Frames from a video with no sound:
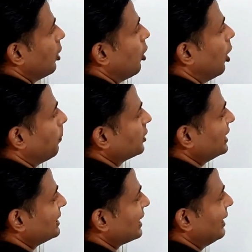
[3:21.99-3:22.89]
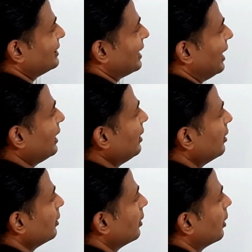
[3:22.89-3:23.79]
Opposite sides
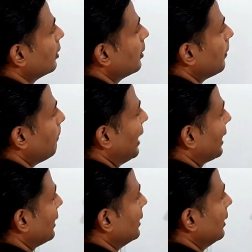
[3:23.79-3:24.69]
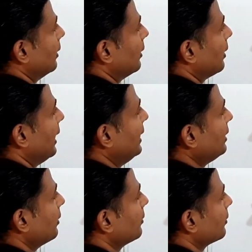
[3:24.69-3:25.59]
are parallel,
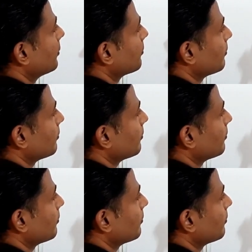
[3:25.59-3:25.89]
right?